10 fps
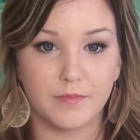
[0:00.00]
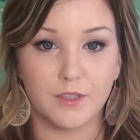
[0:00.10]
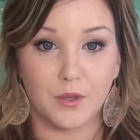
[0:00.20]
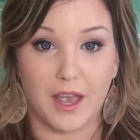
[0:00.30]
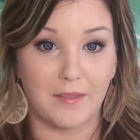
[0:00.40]

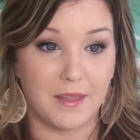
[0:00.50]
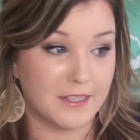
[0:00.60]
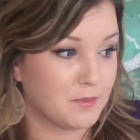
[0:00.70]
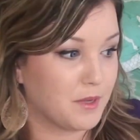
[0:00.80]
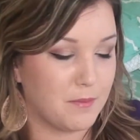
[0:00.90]
So yeah,
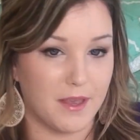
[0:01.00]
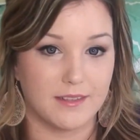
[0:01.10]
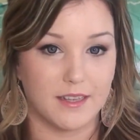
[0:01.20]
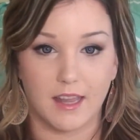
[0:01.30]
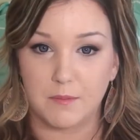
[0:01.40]
that's been
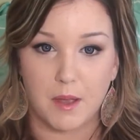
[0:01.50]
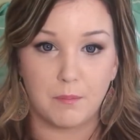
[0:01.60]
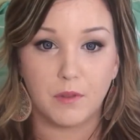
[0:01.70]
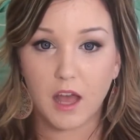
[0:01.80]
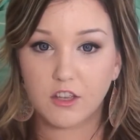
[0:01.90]
amazing. Like, my
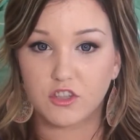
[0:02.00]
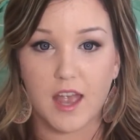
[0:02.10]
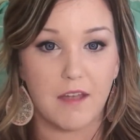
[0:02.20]
blush,